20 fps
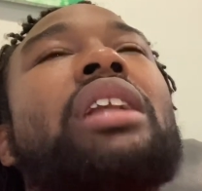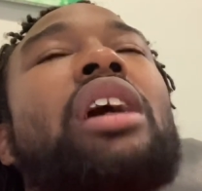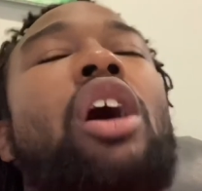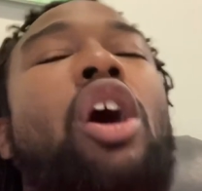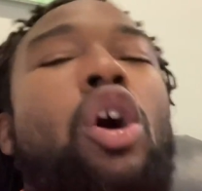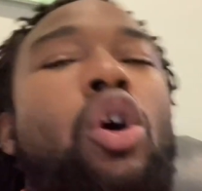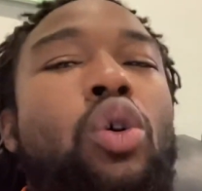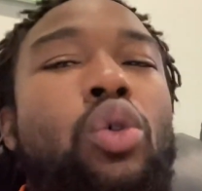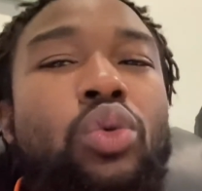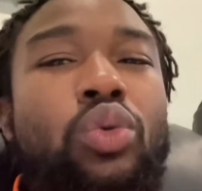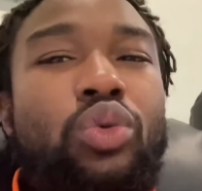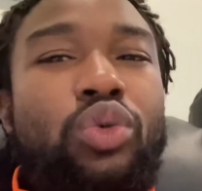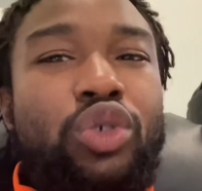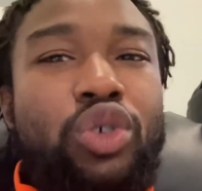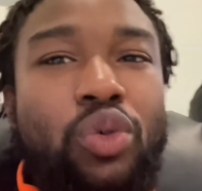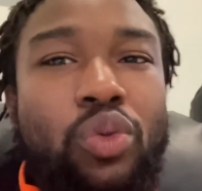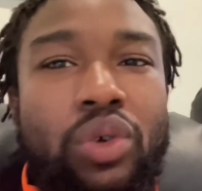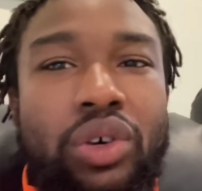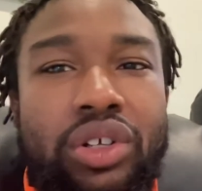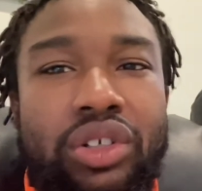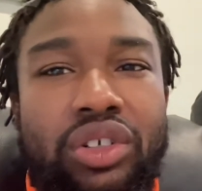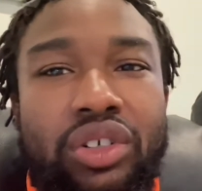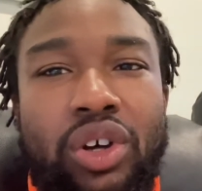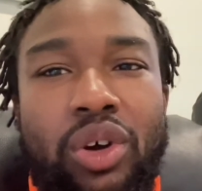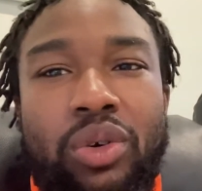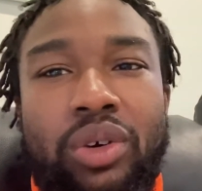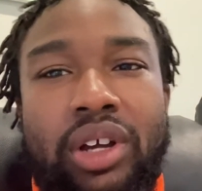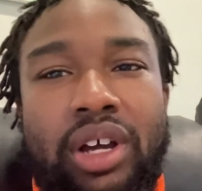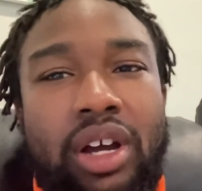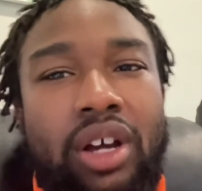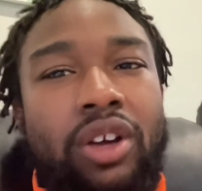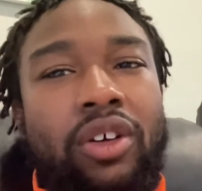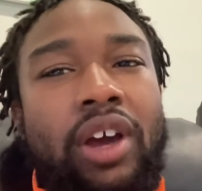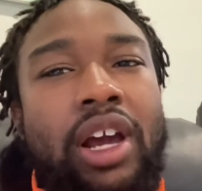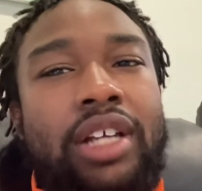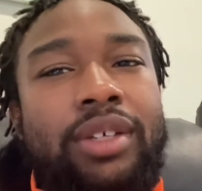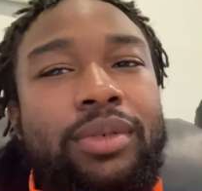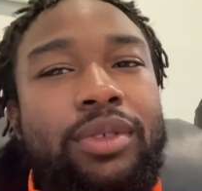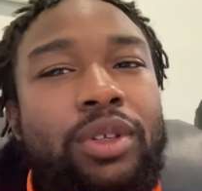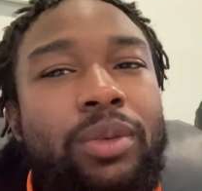oh, you wanted to go cut
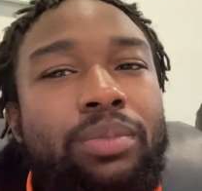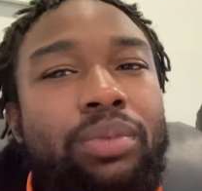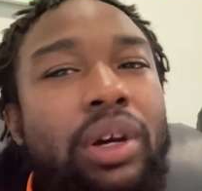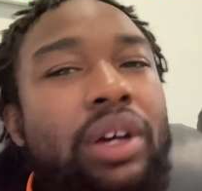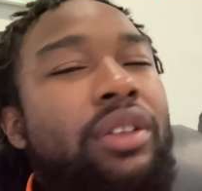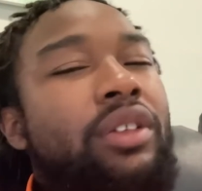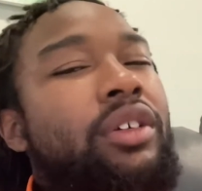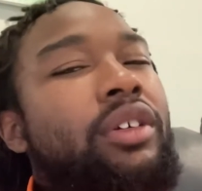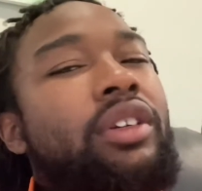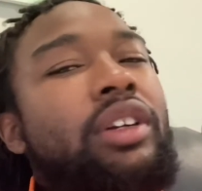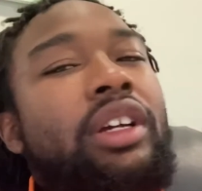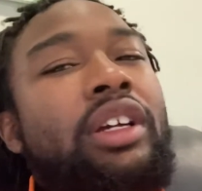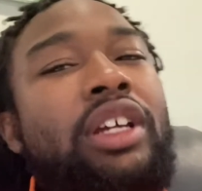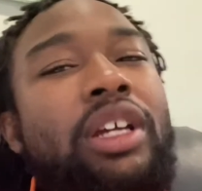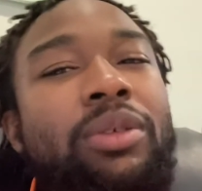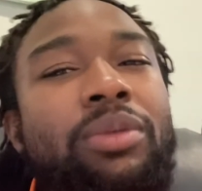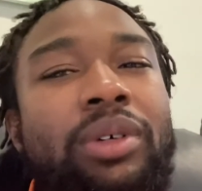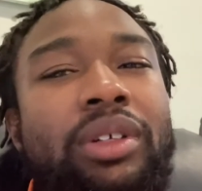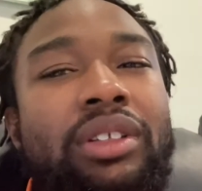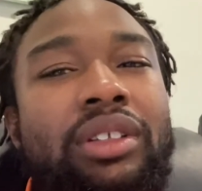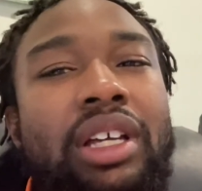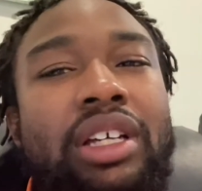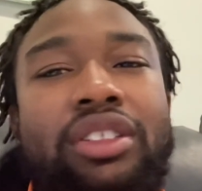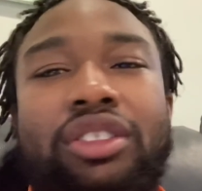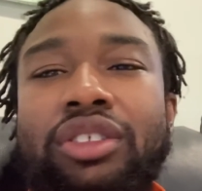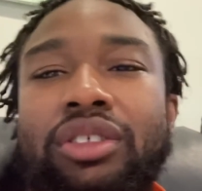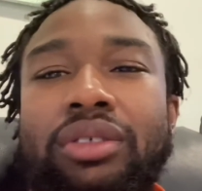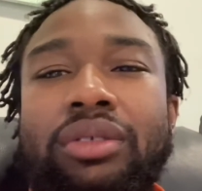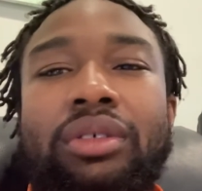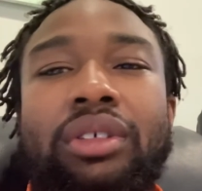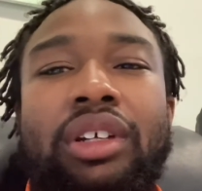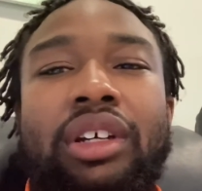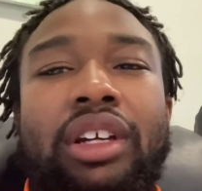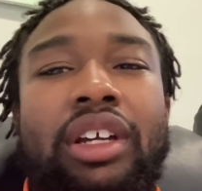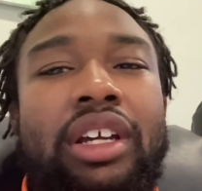grass with your brother, he wouldn't let you.